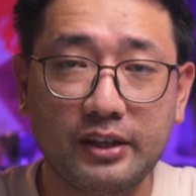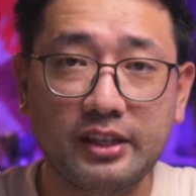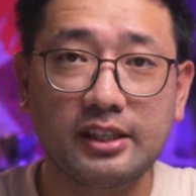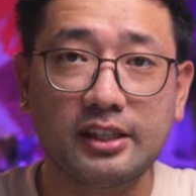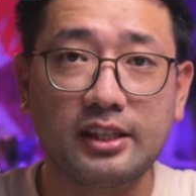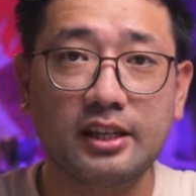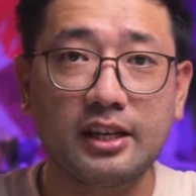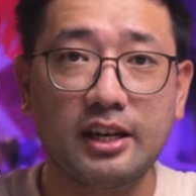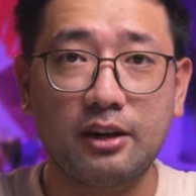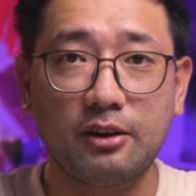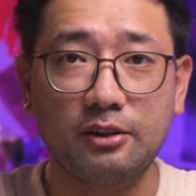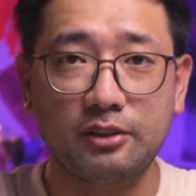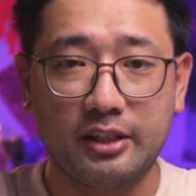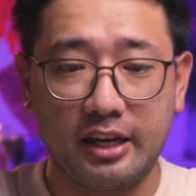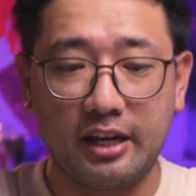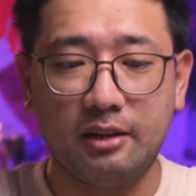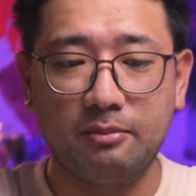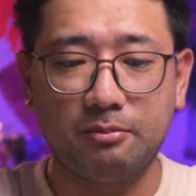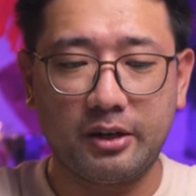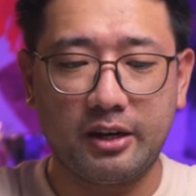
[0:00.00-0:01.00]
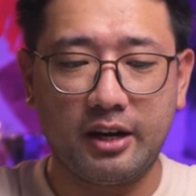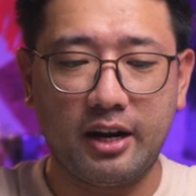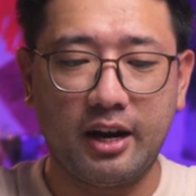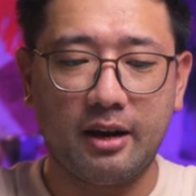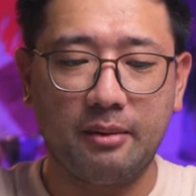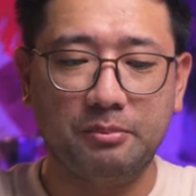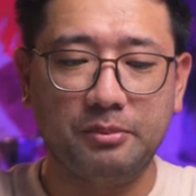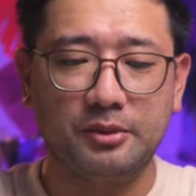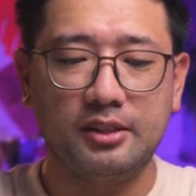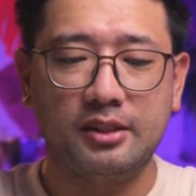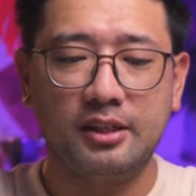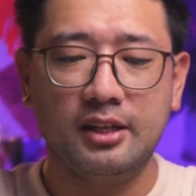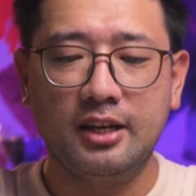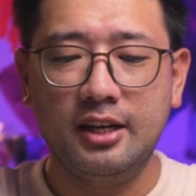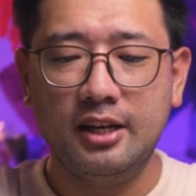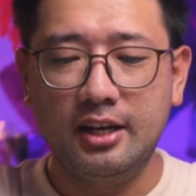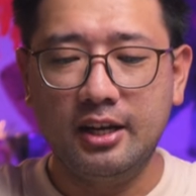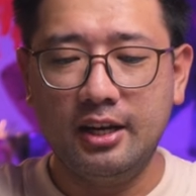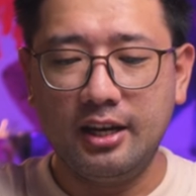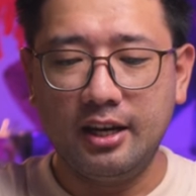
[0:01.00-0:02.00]
visiting a hotel perhaps,
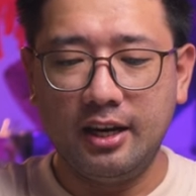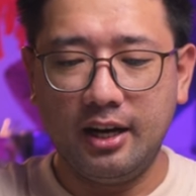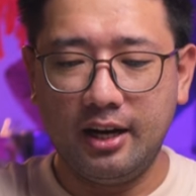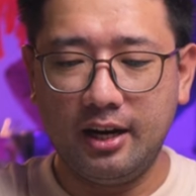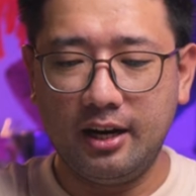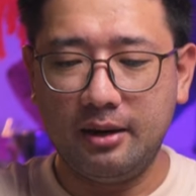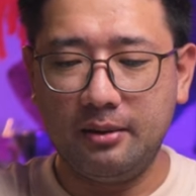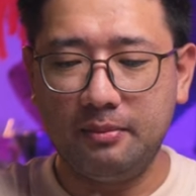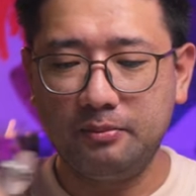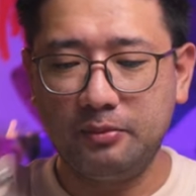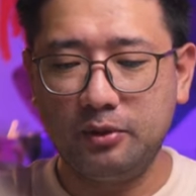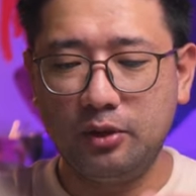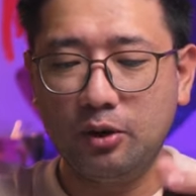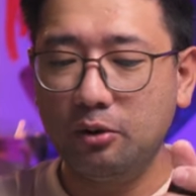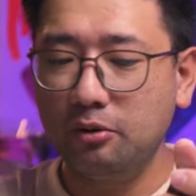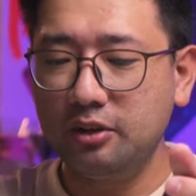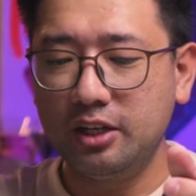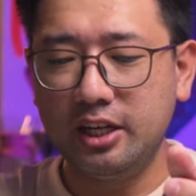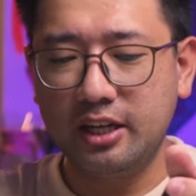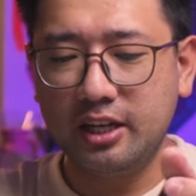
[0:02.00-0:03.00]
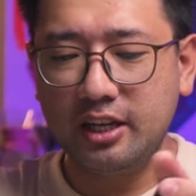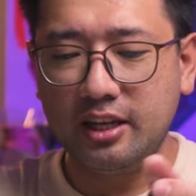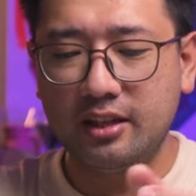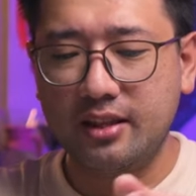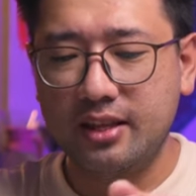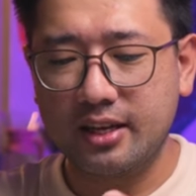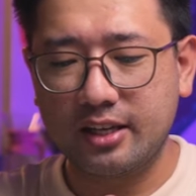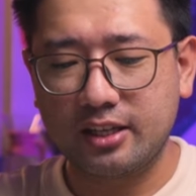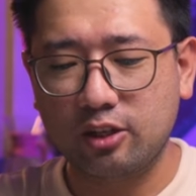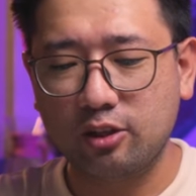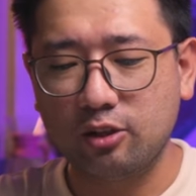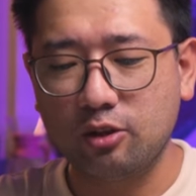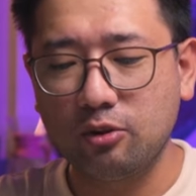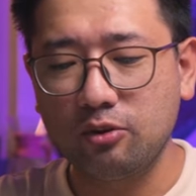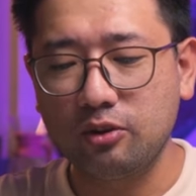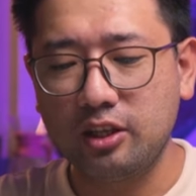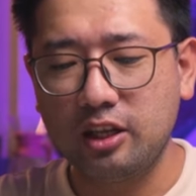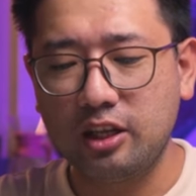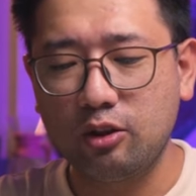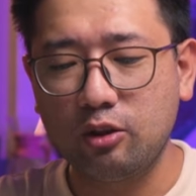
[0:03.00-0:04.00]
um, you only need this. You
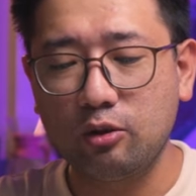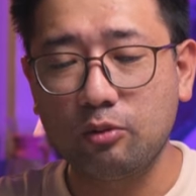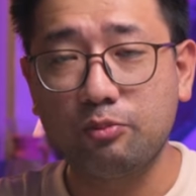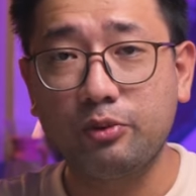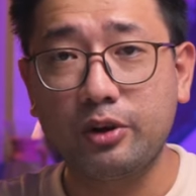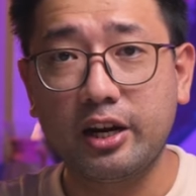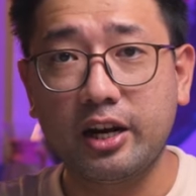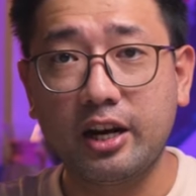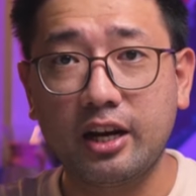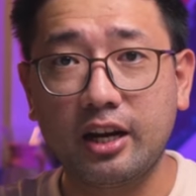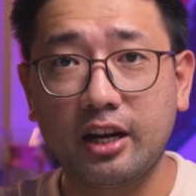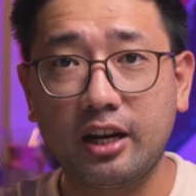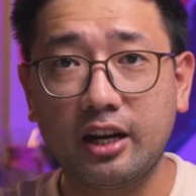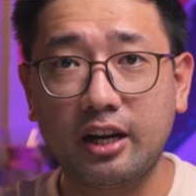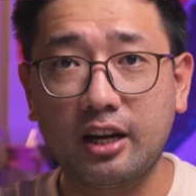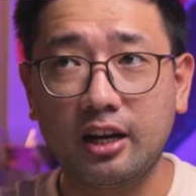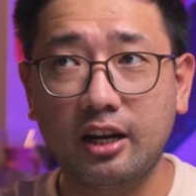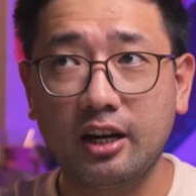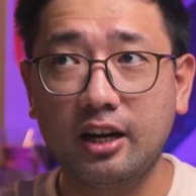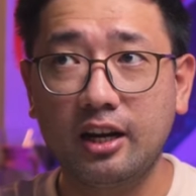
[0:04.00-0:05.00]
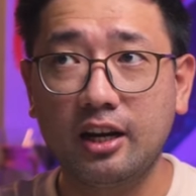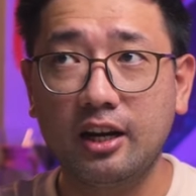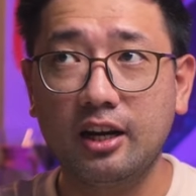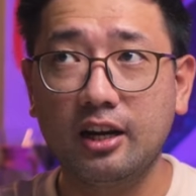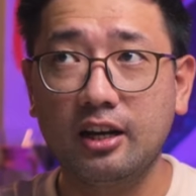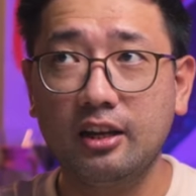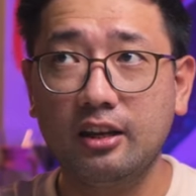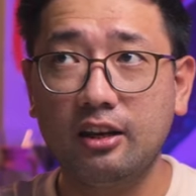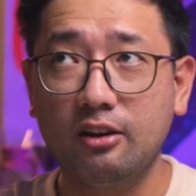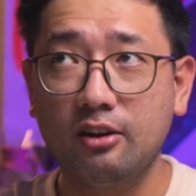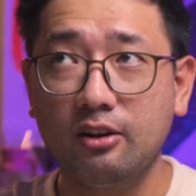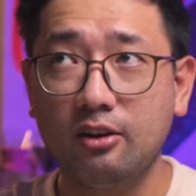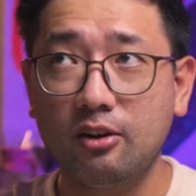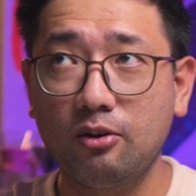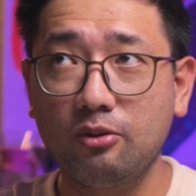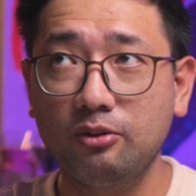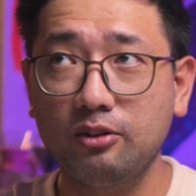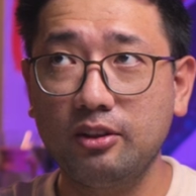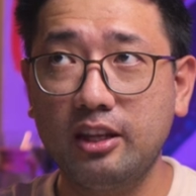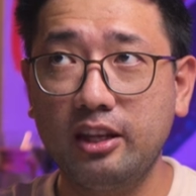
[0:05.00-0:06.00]
don't need to bring, you
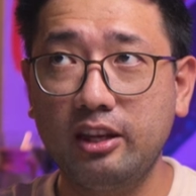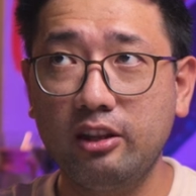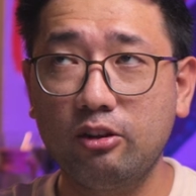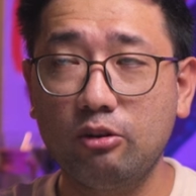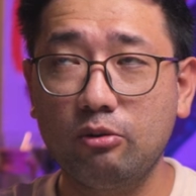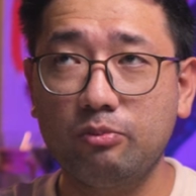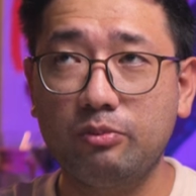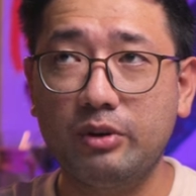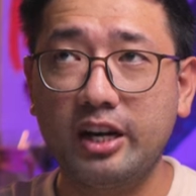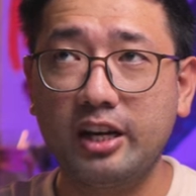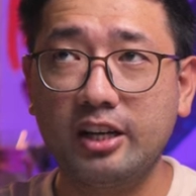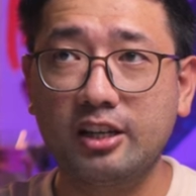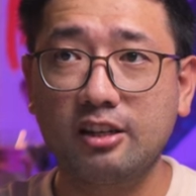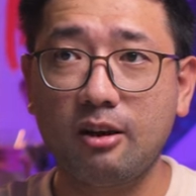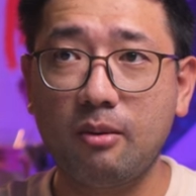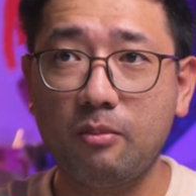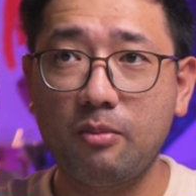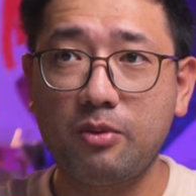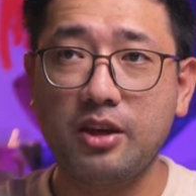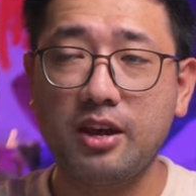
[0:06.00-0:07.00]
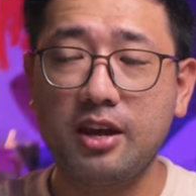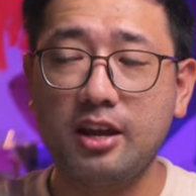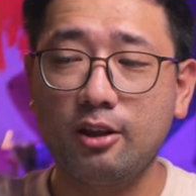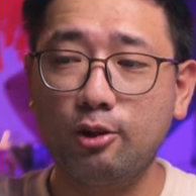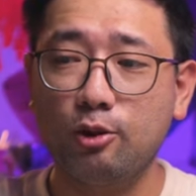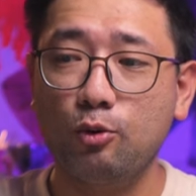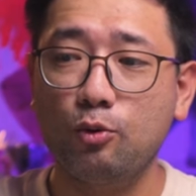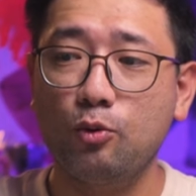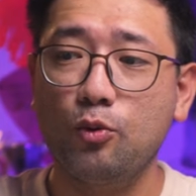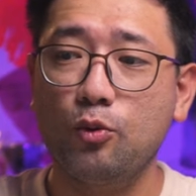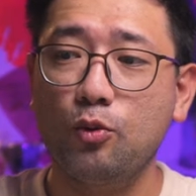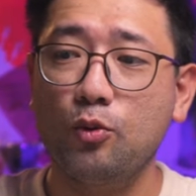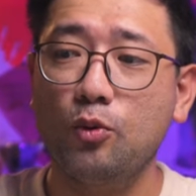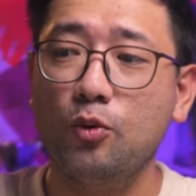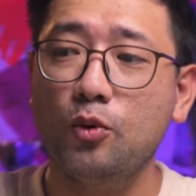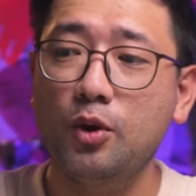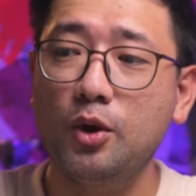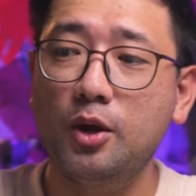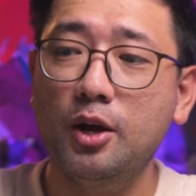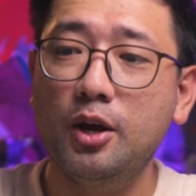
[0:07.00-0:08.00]
don't need to bring something to
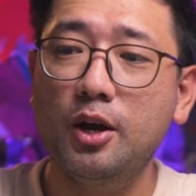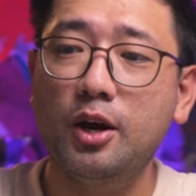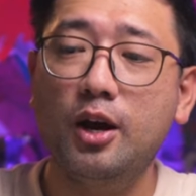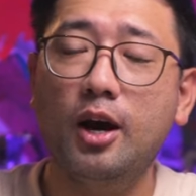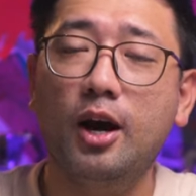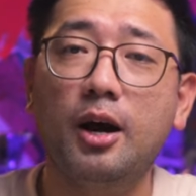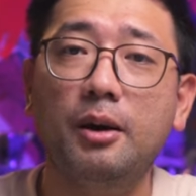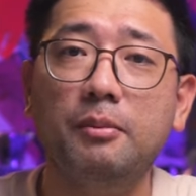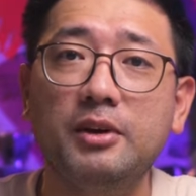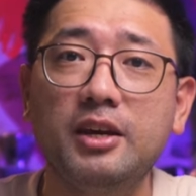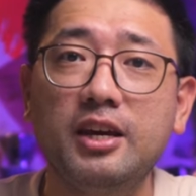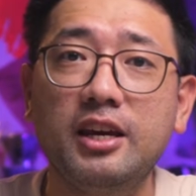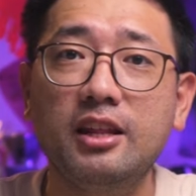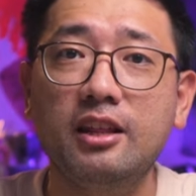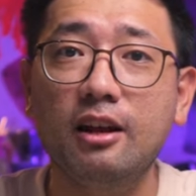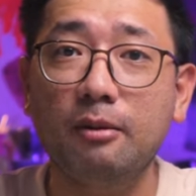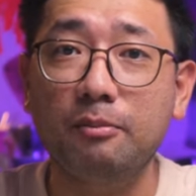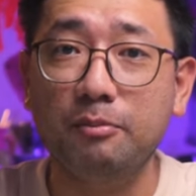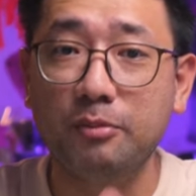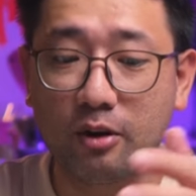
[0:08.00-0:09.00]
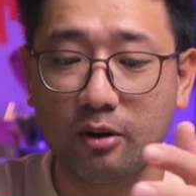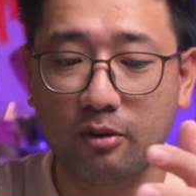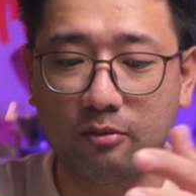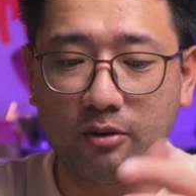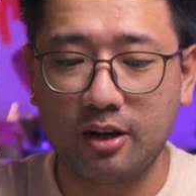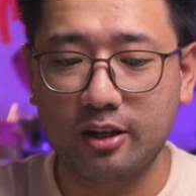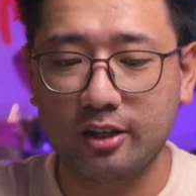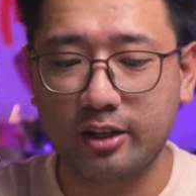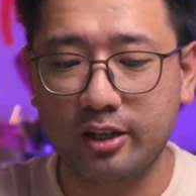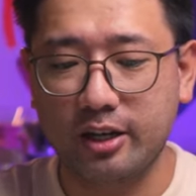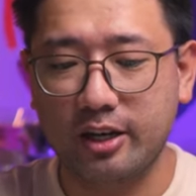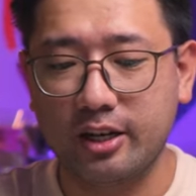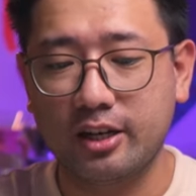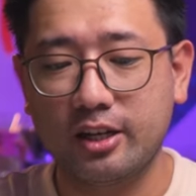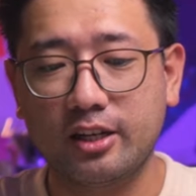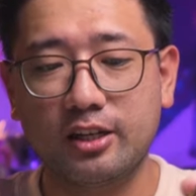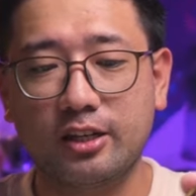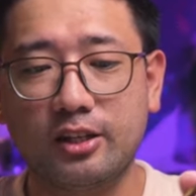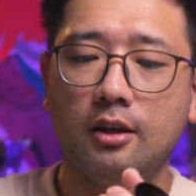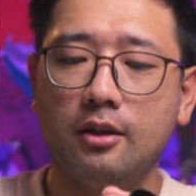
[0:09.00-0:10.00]
um, heat up your water.
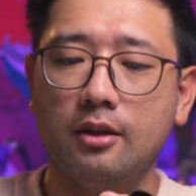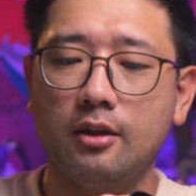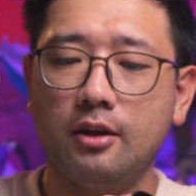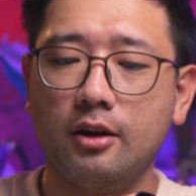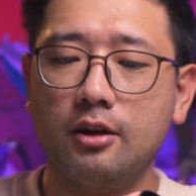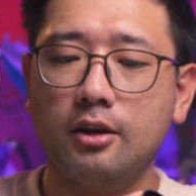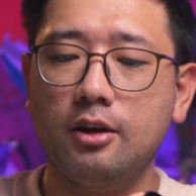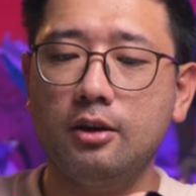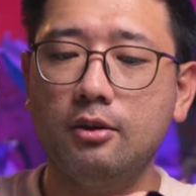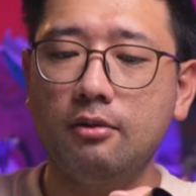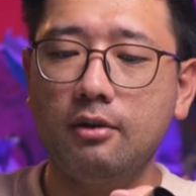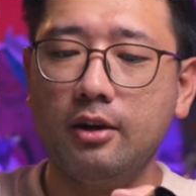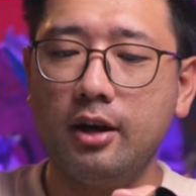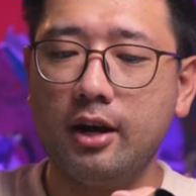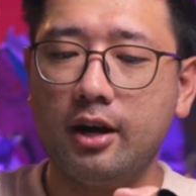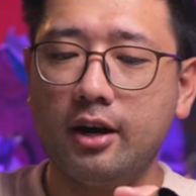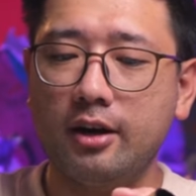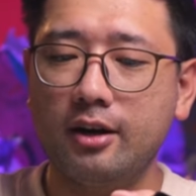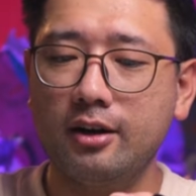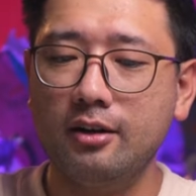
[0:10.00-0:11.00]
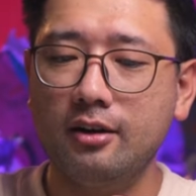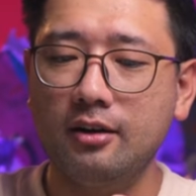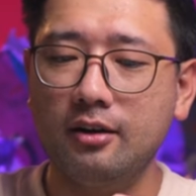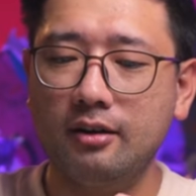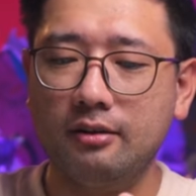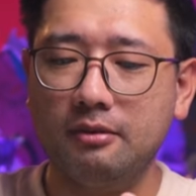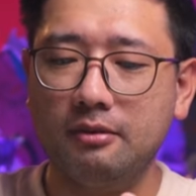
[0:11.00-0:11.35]
The Q Air